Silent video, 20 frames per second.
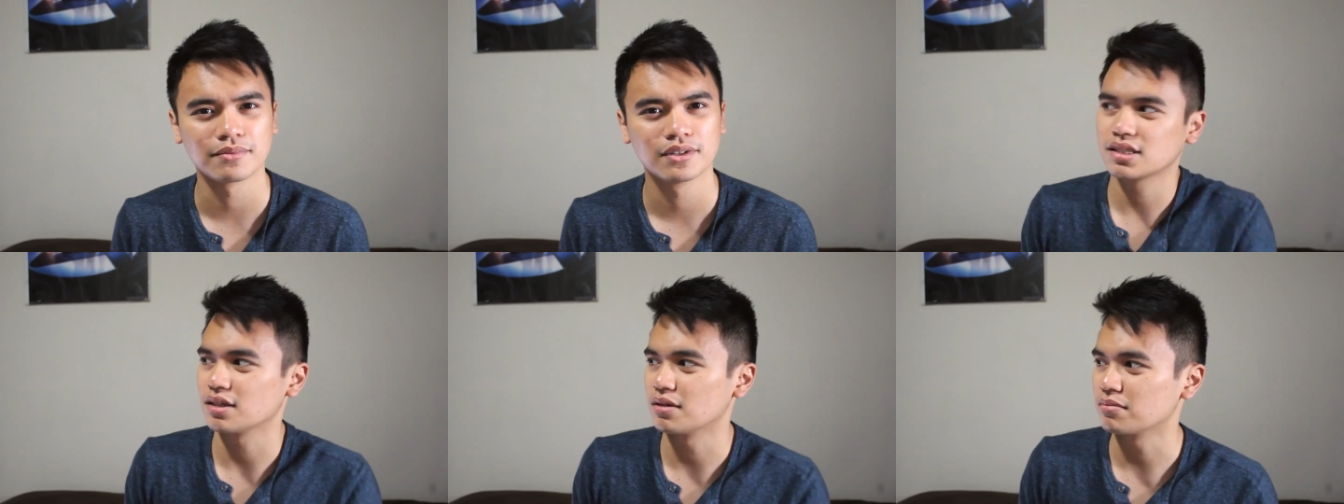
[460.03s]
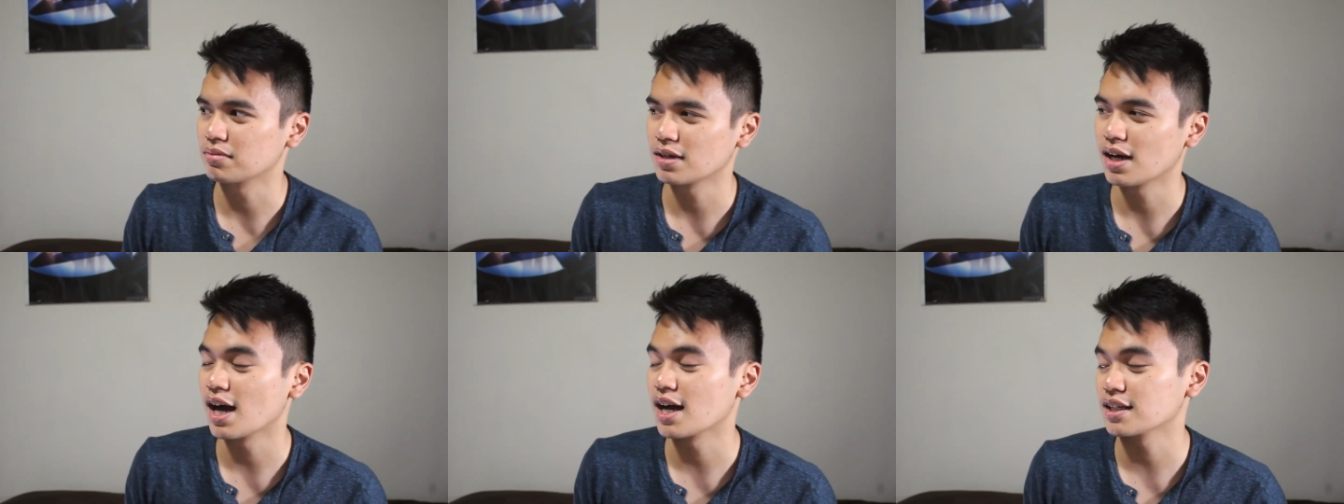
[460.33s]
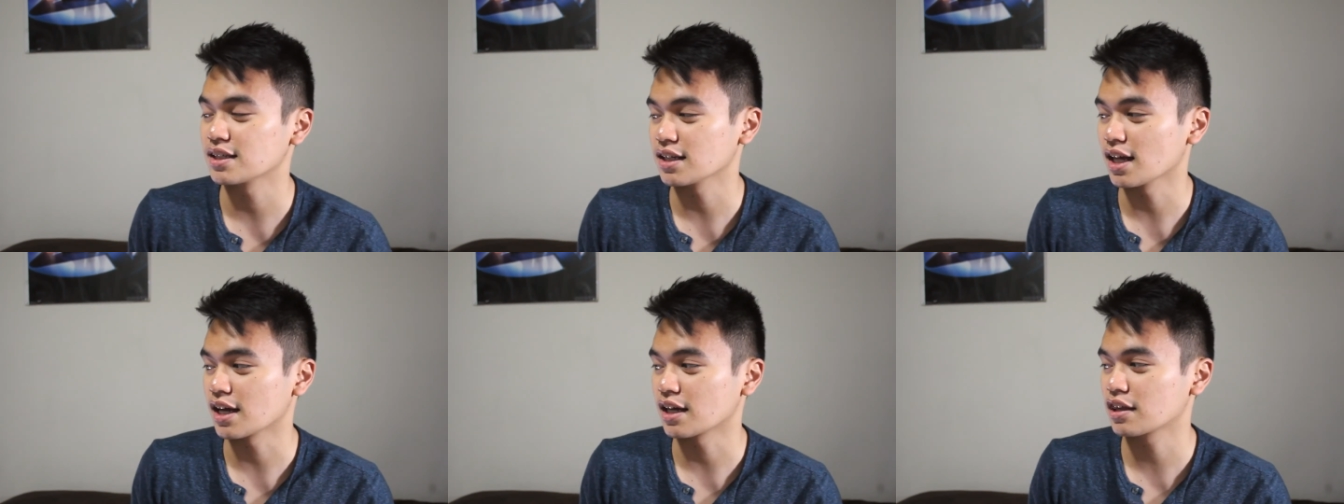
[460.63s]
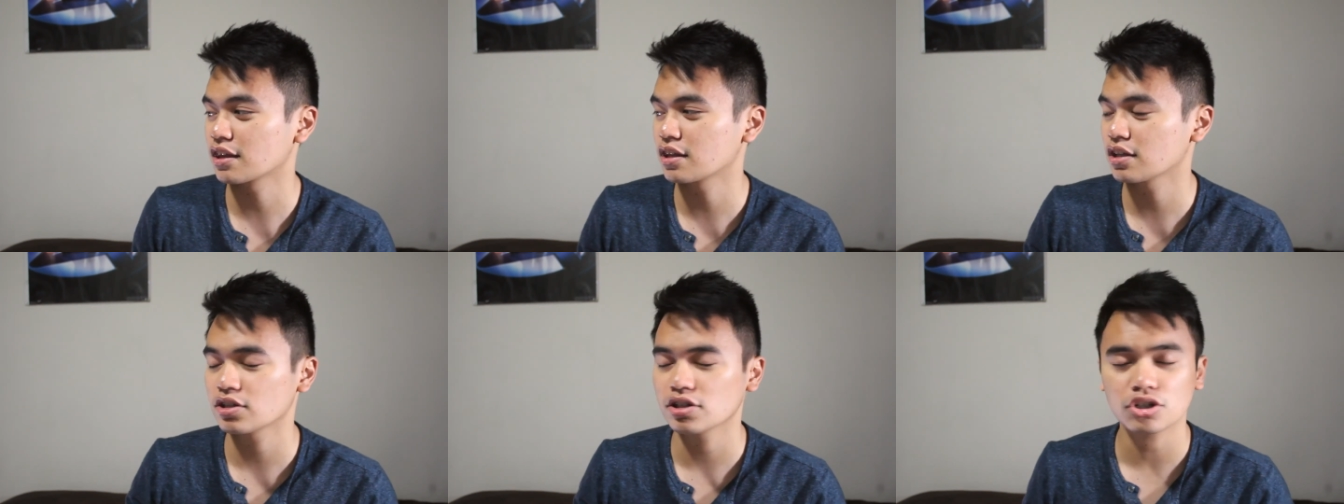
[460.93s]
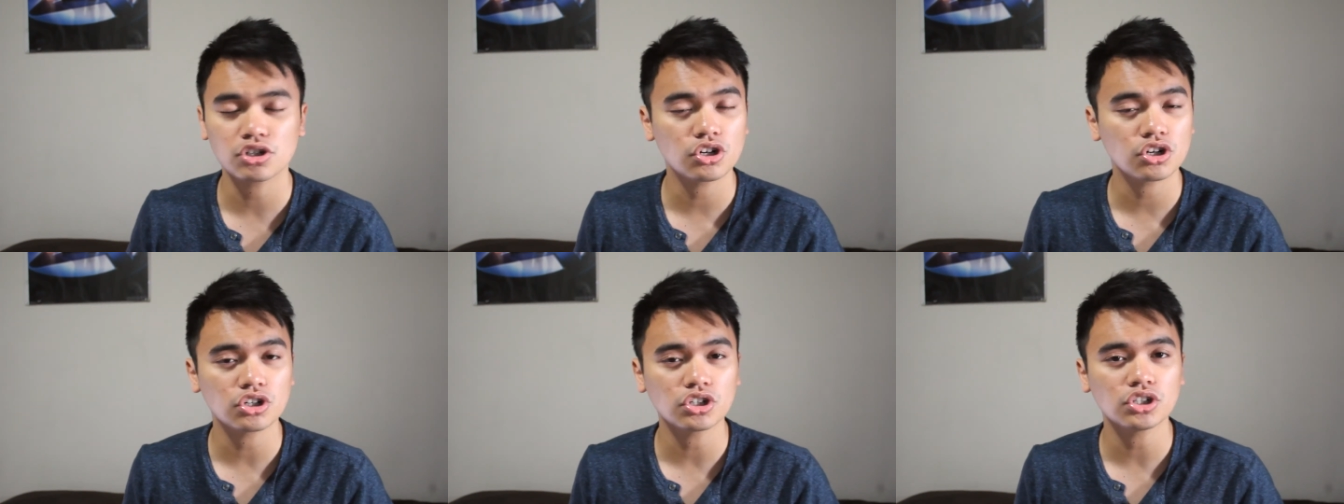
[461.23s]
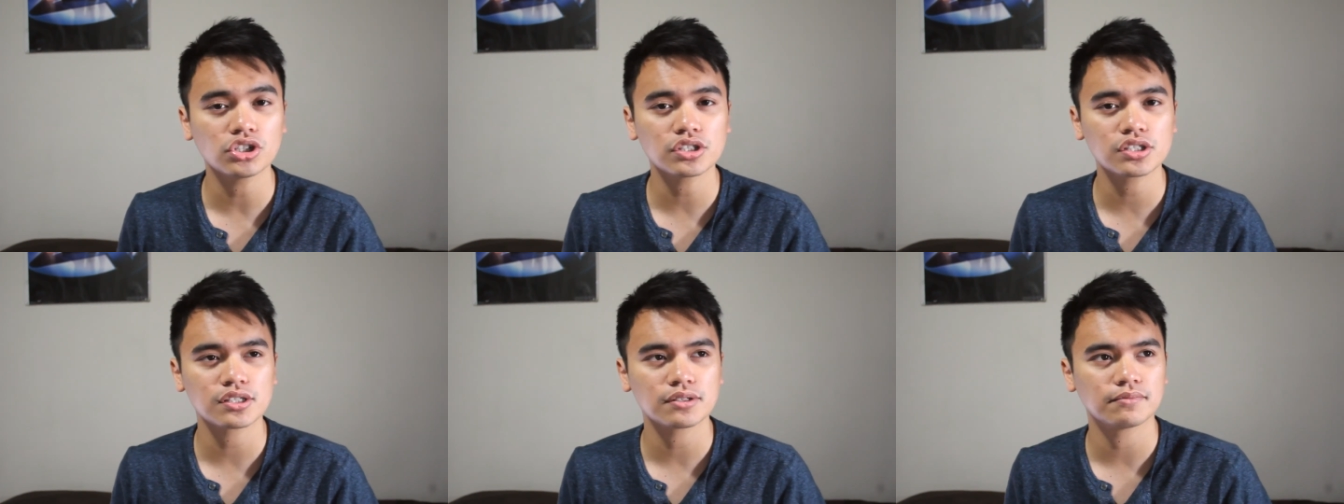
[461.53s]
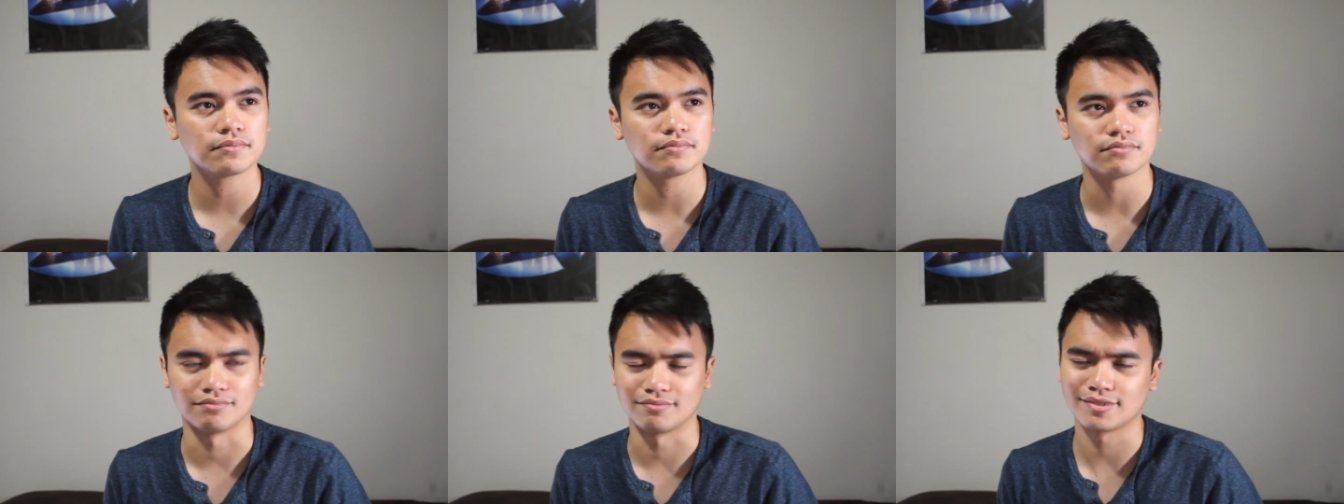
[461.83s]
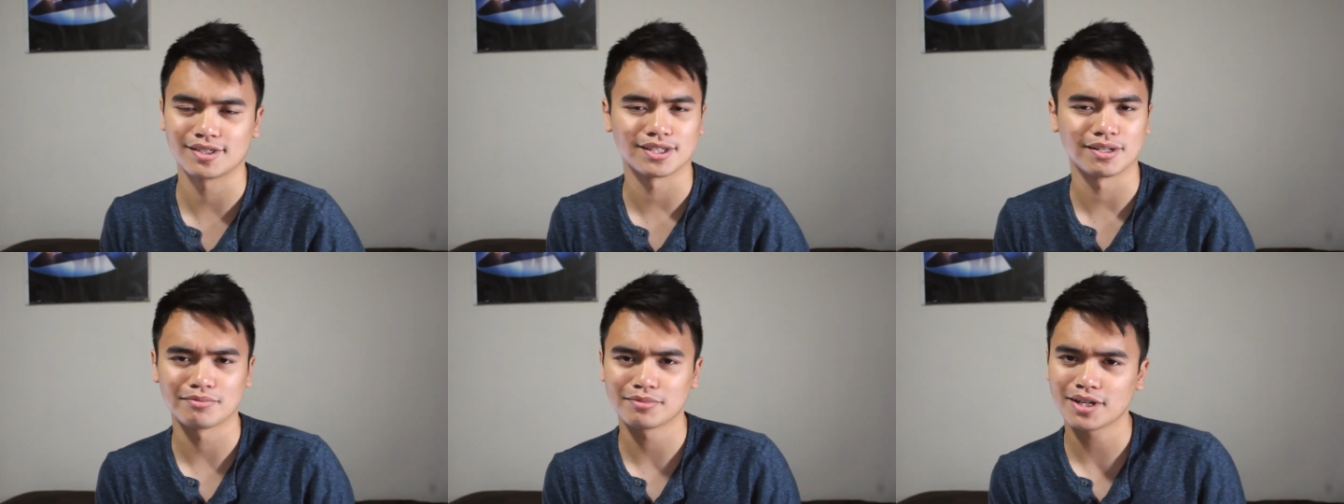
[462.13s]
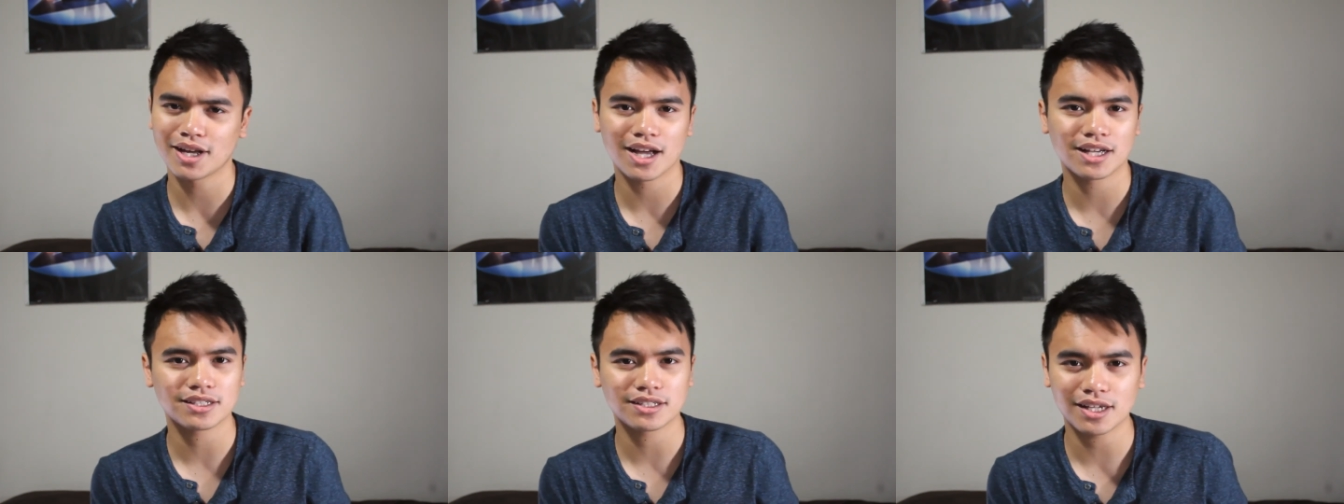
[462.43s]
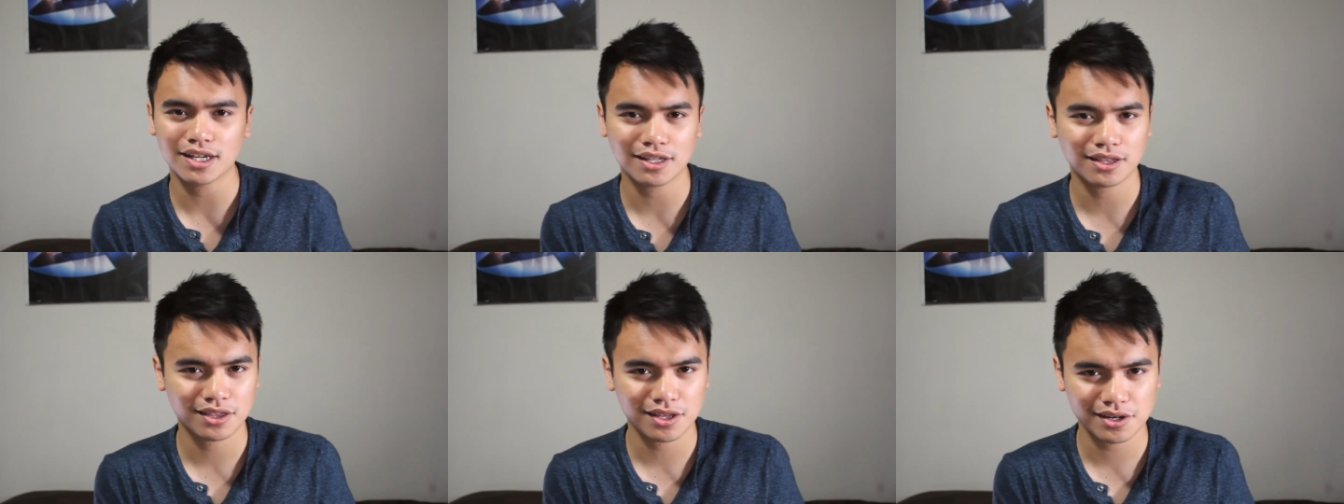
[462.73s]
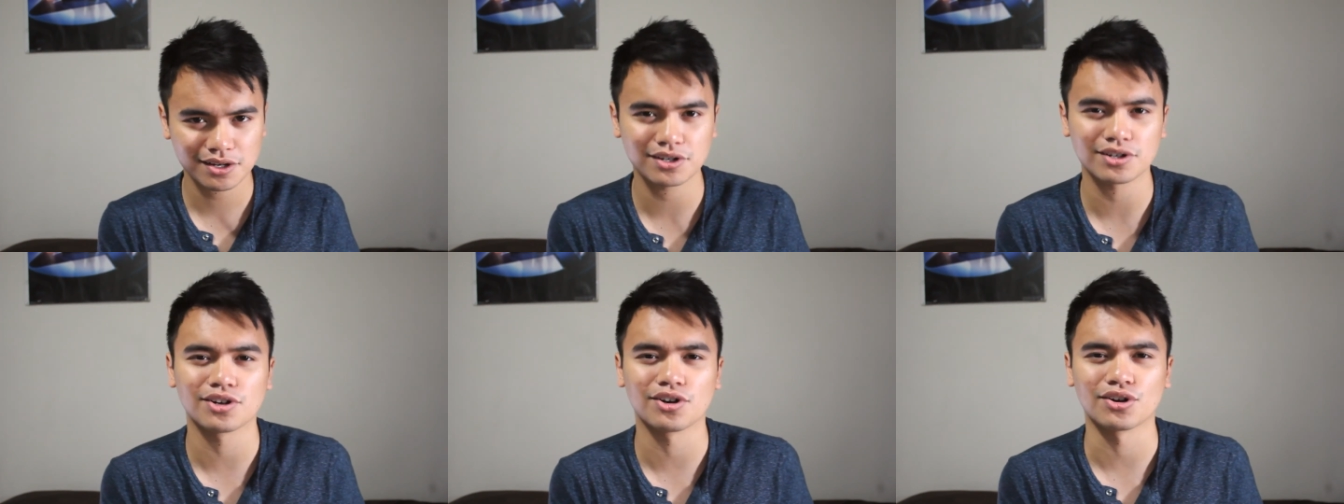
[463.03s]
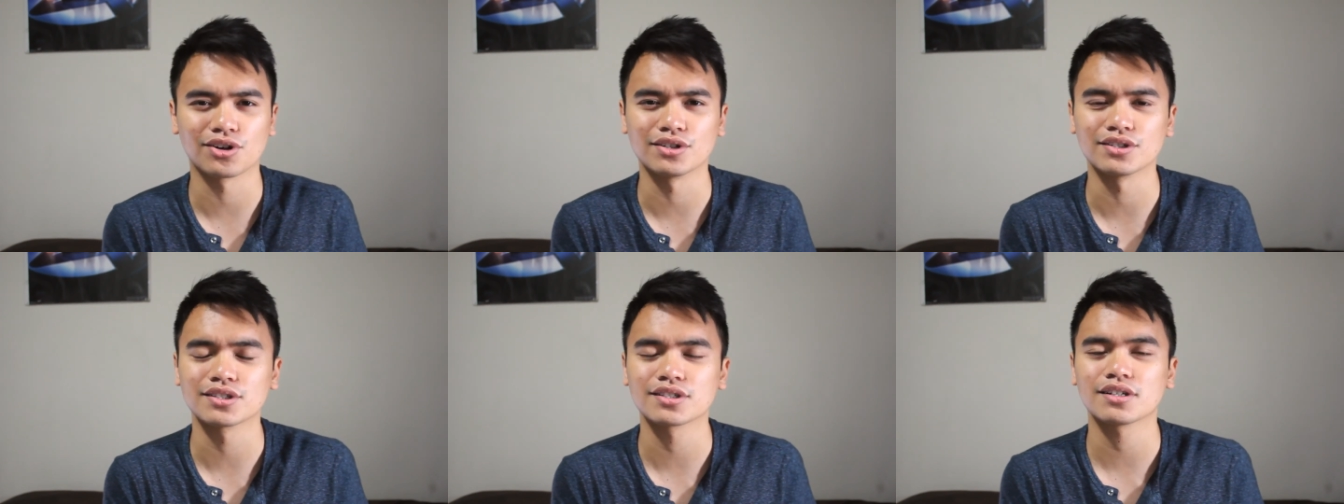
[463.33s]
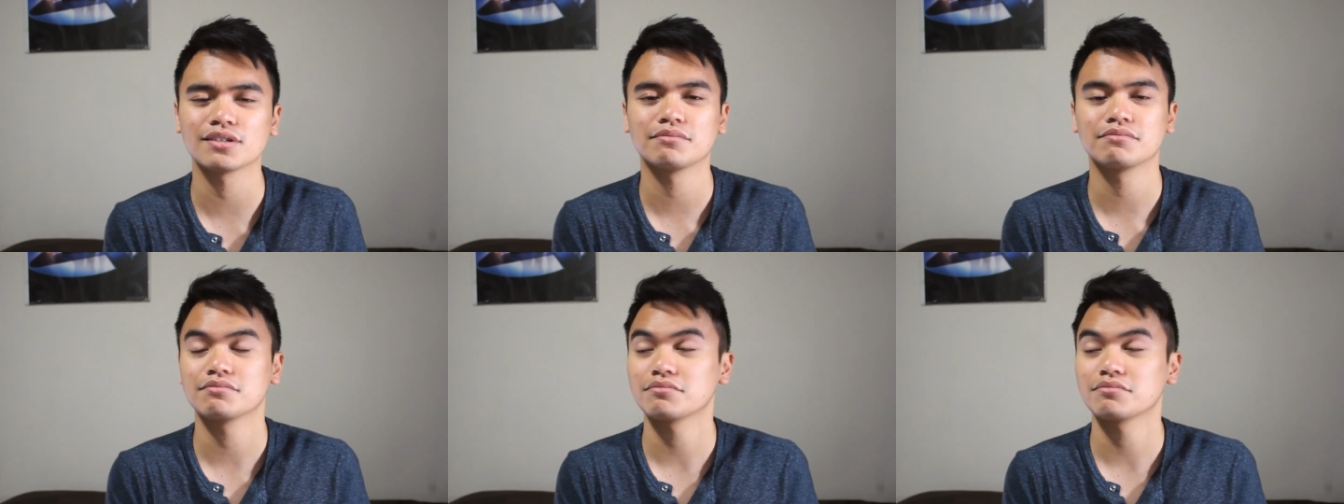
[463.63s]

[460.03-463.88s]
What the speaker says: Some guys like thinner girls and some guys like thicker girls.